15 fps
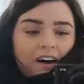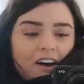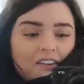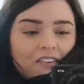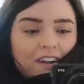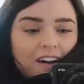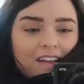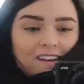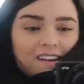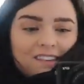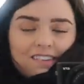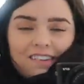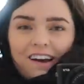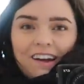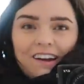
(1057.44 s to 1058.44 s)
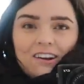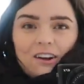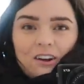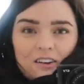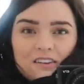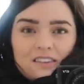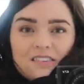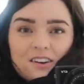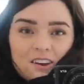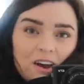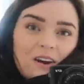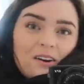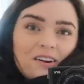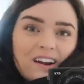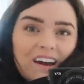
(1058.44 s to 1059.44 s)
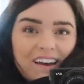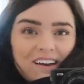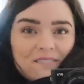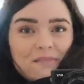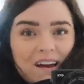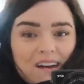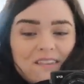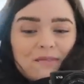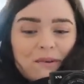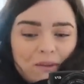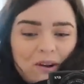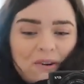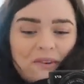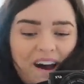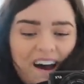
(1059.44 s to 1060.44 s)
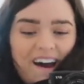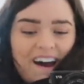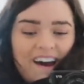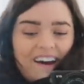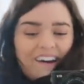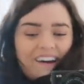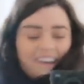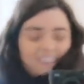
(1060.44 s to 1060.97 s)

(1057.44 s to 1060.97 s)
I feel like this like looks cute. Like it makes me want to wear